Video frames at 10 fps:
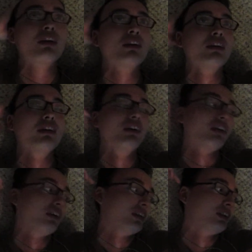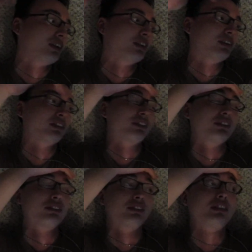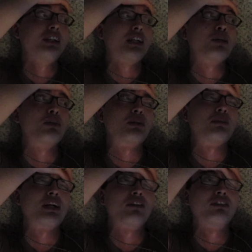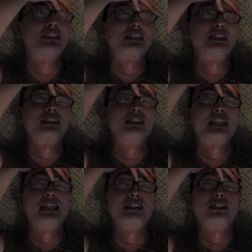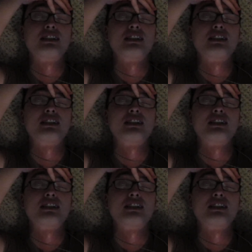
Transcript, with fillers: know how G Is feel wearing those. Yeah, but mine was a size,